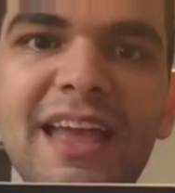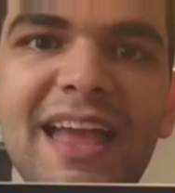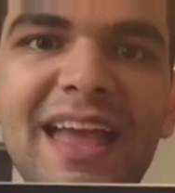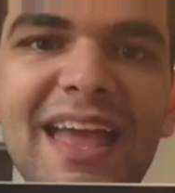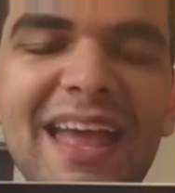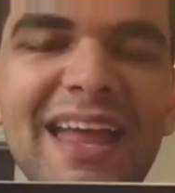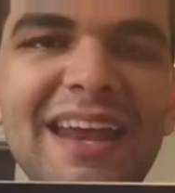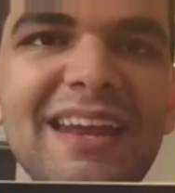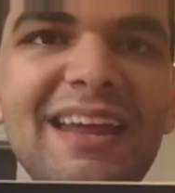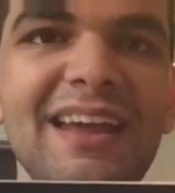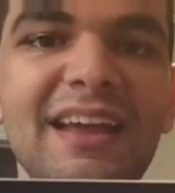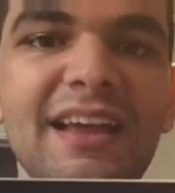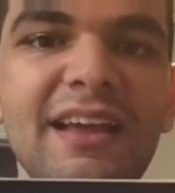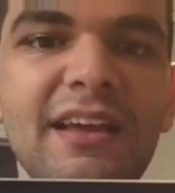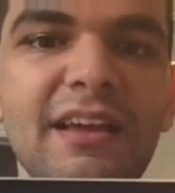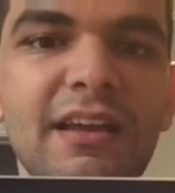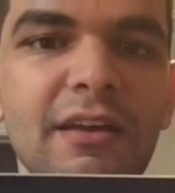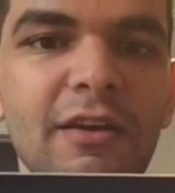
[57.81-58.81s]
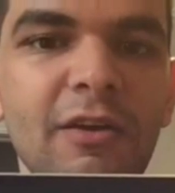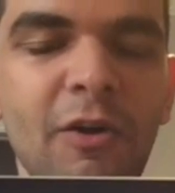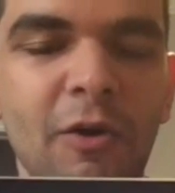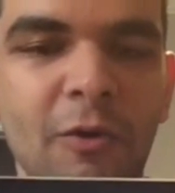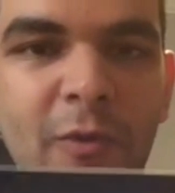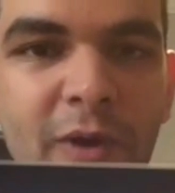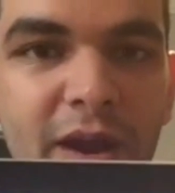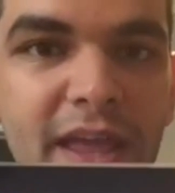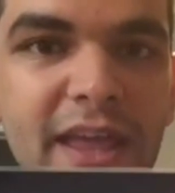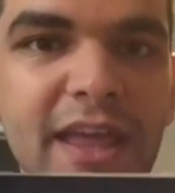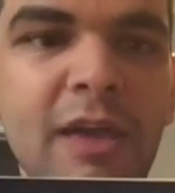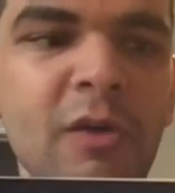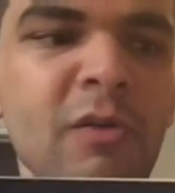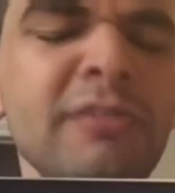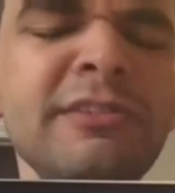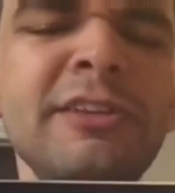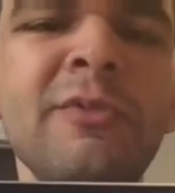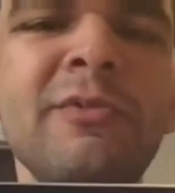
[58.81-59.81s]
And it
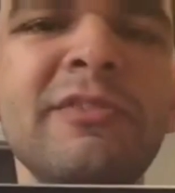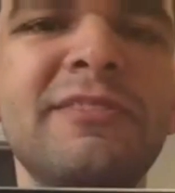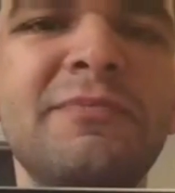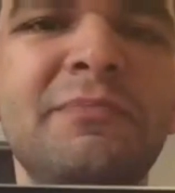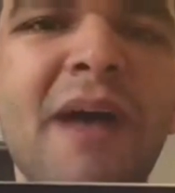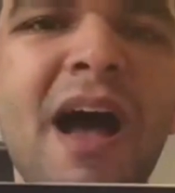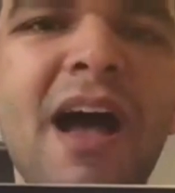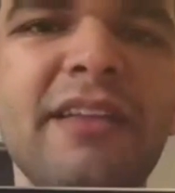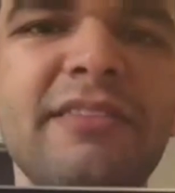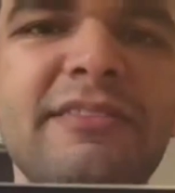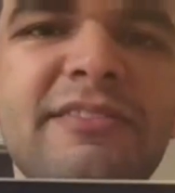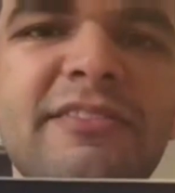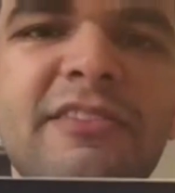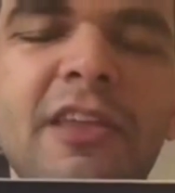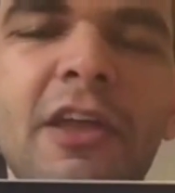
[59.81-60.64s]
was a response